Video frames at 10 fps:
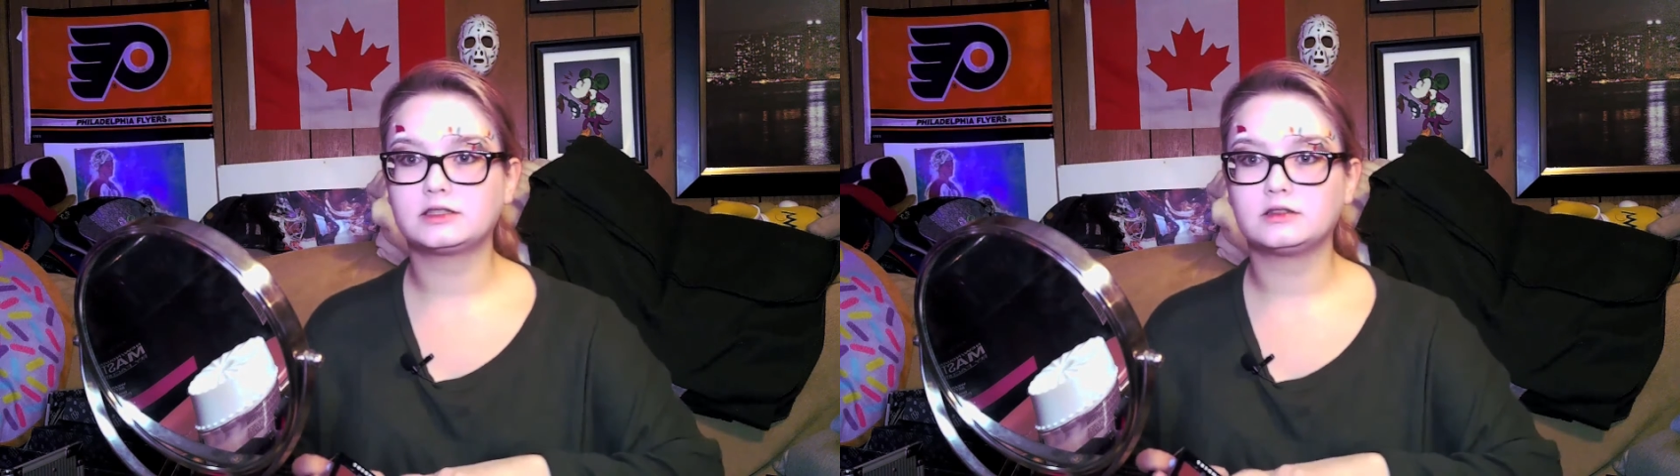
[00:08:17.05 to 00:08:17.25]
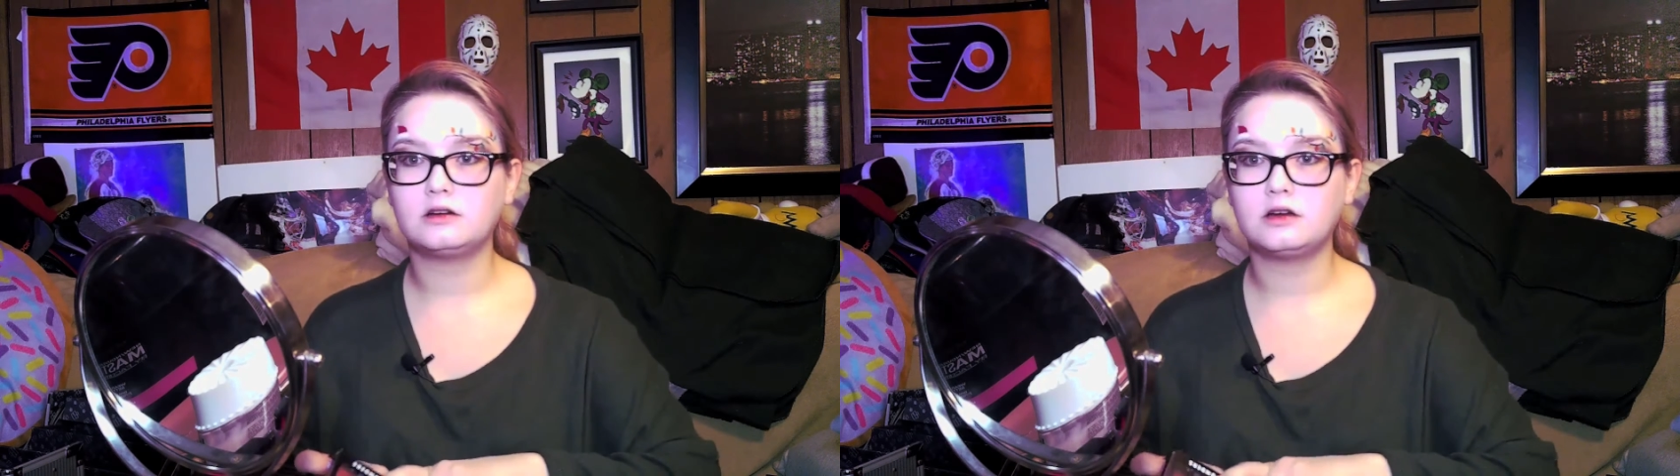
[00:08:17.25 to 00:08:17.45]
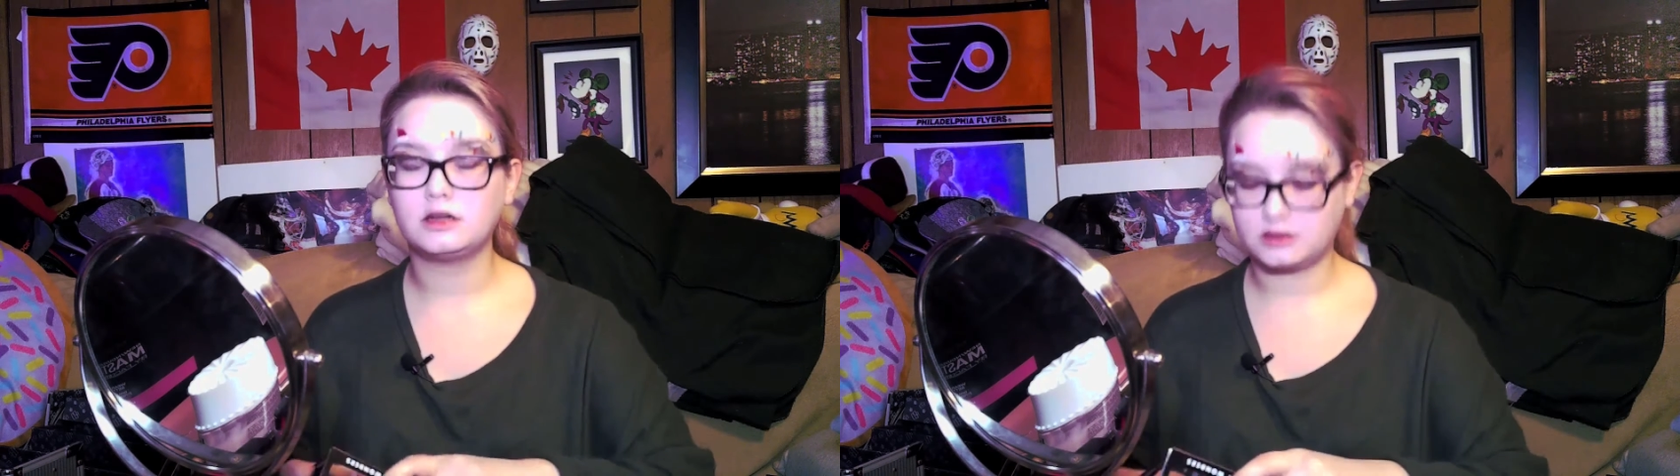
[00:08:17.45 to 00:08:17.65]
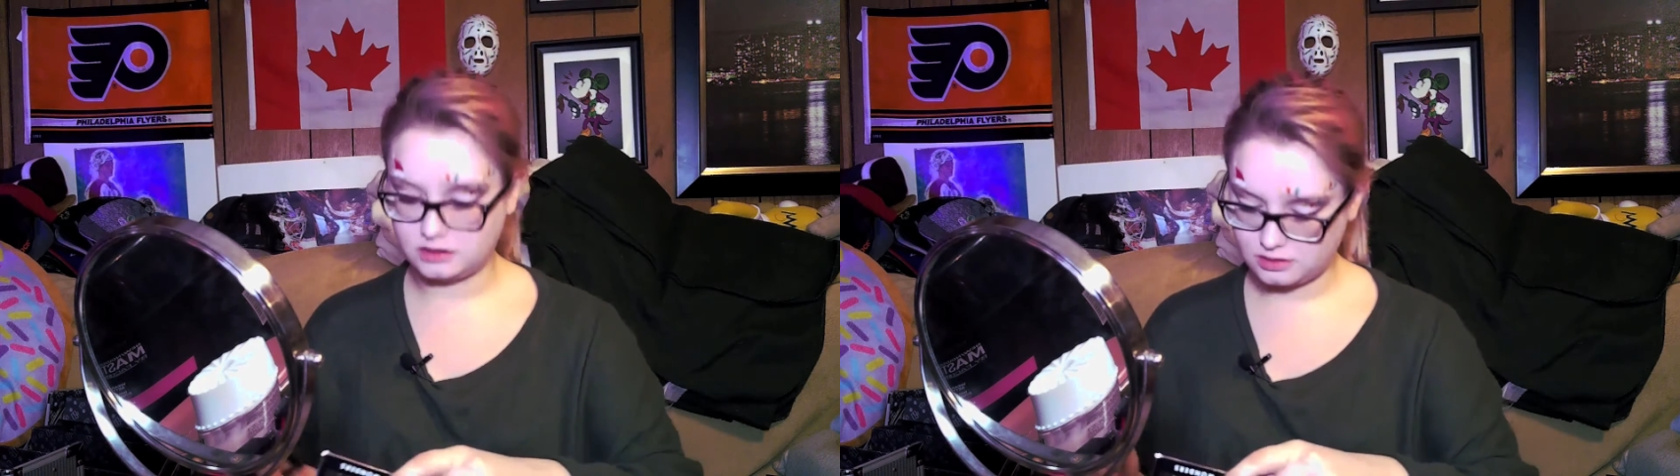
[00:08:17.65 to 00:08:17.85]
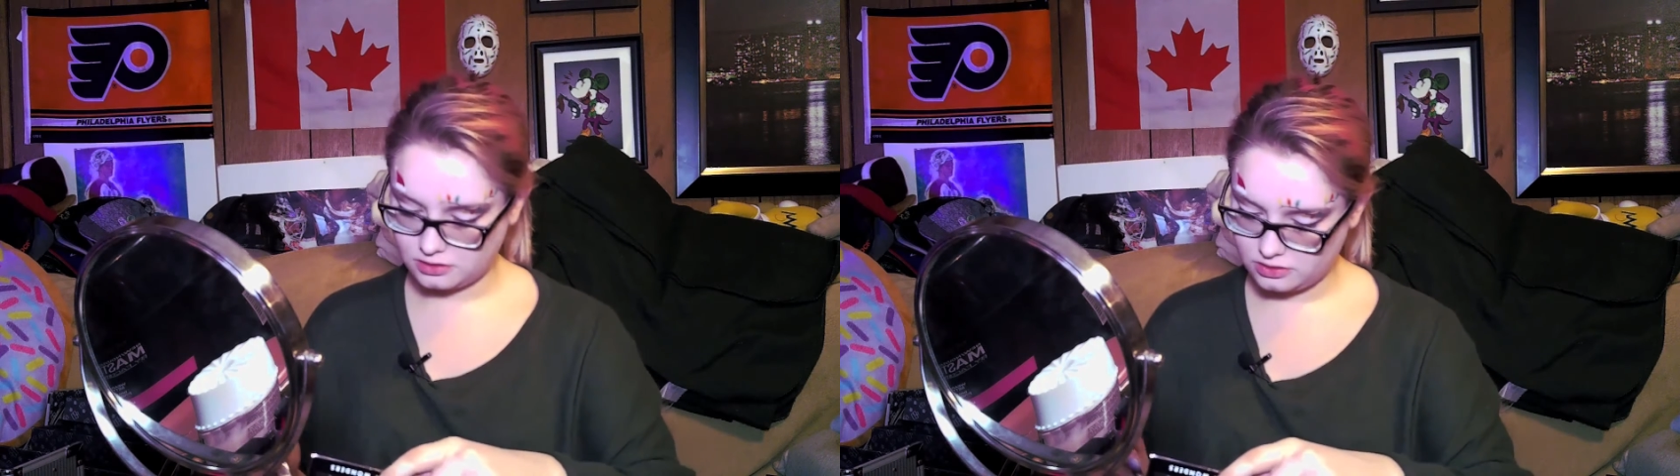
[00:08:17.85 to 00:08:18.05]
Not
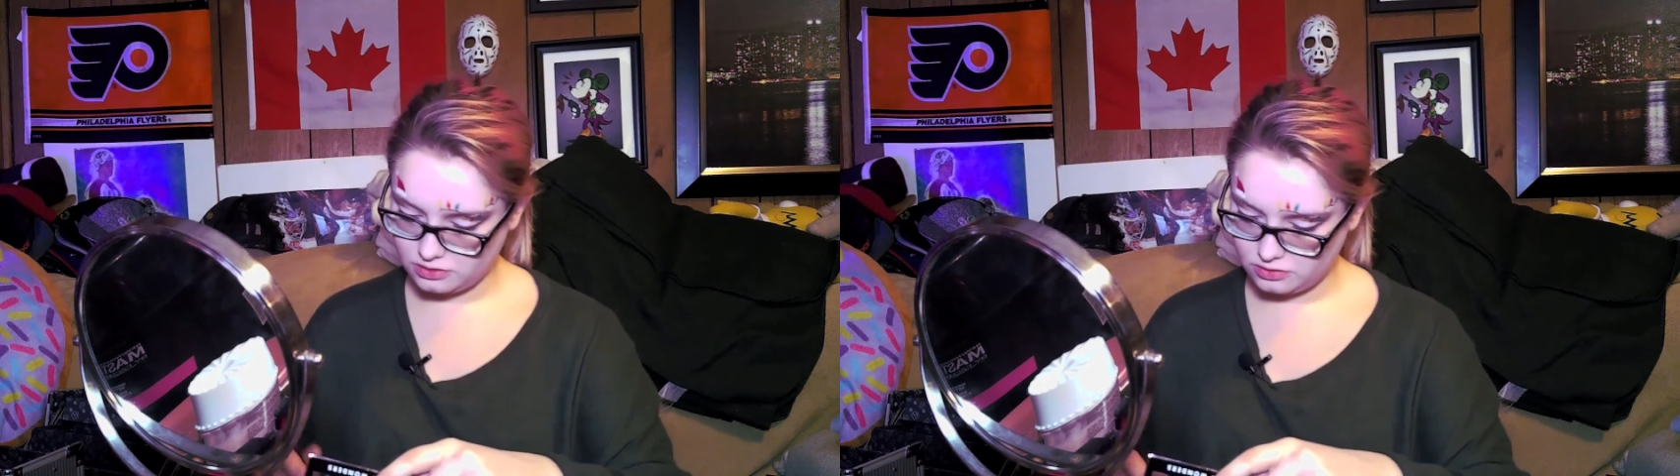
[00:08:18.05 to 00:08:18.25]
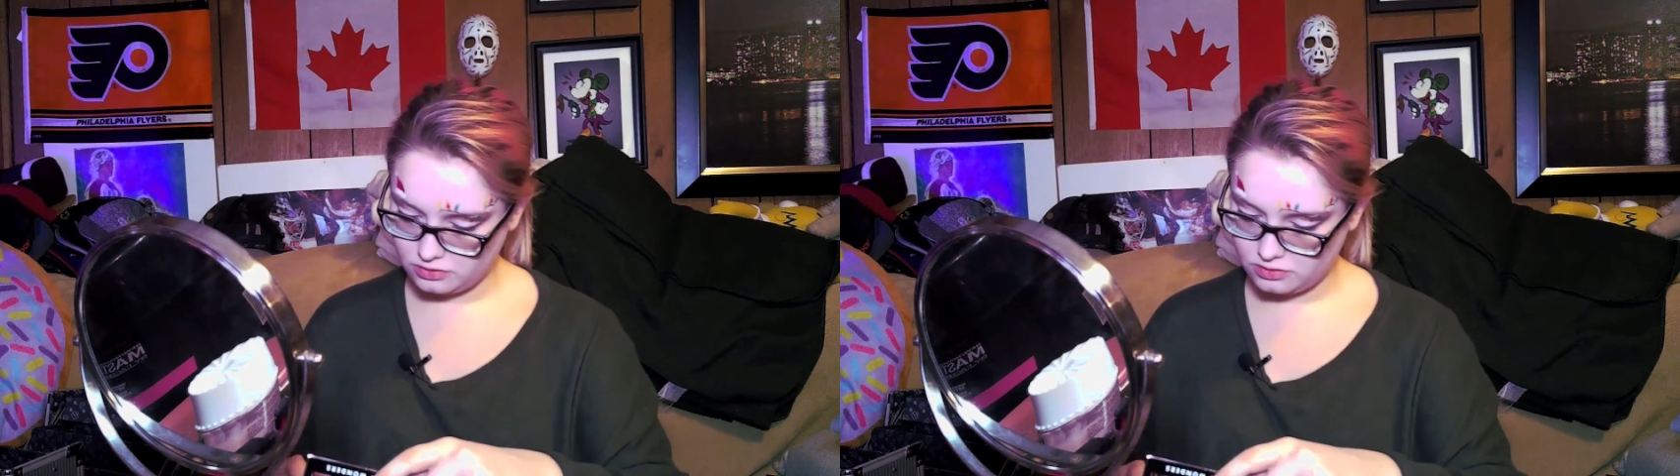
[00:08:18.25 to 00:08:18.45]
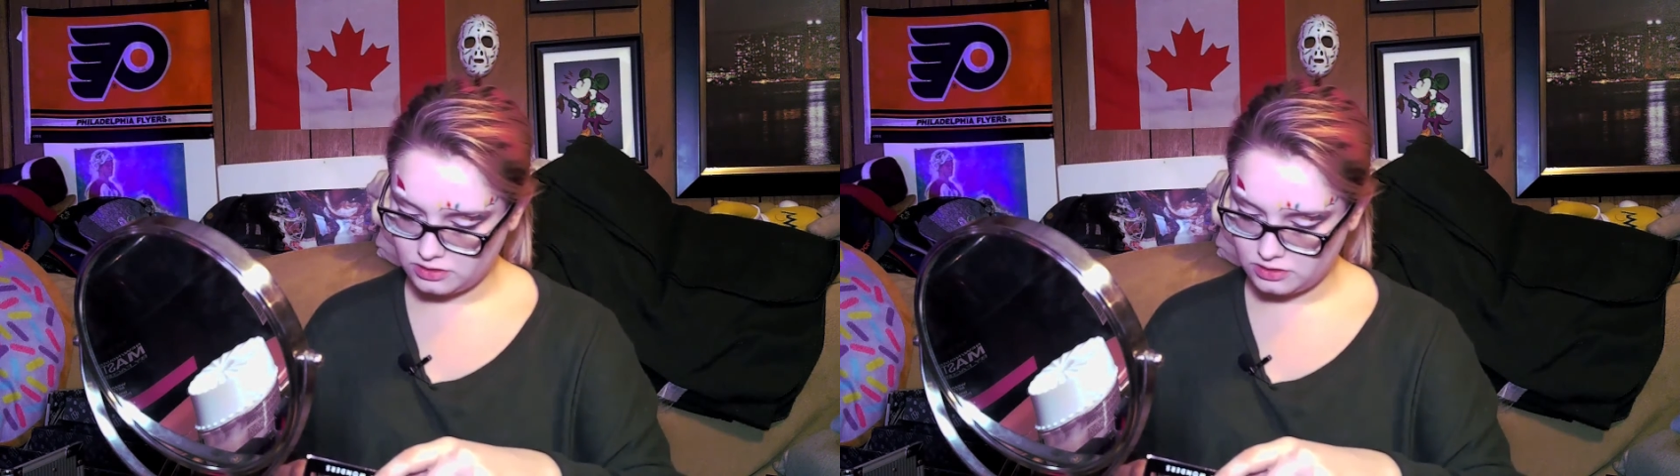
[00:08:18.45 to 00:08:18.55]
too